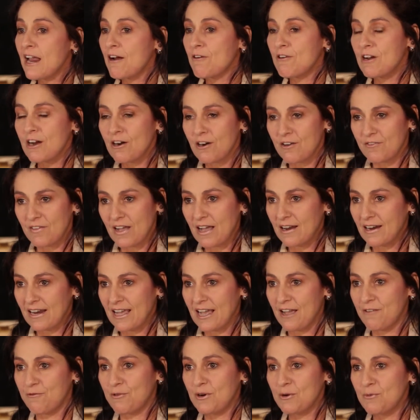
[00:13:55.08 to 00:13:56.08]
area of our
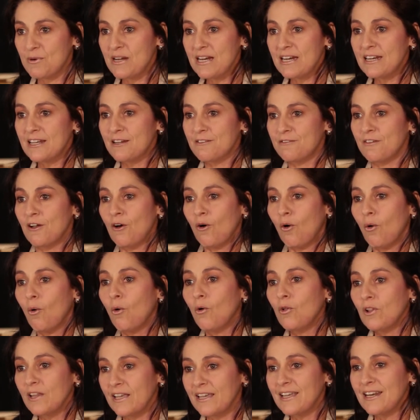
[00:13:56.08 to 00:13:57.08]
life, when we live
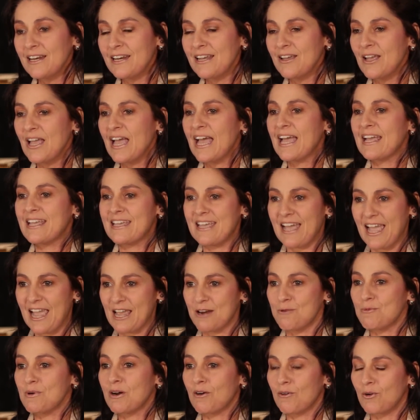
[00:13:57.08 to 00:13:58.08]
all in,
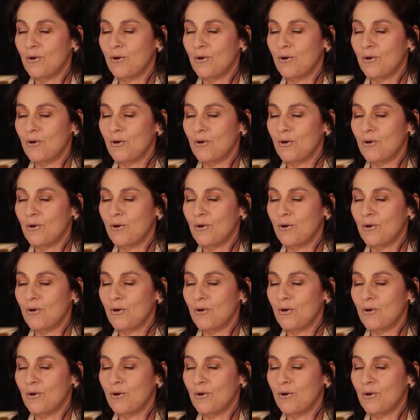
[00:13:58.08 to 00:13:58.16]
again, we are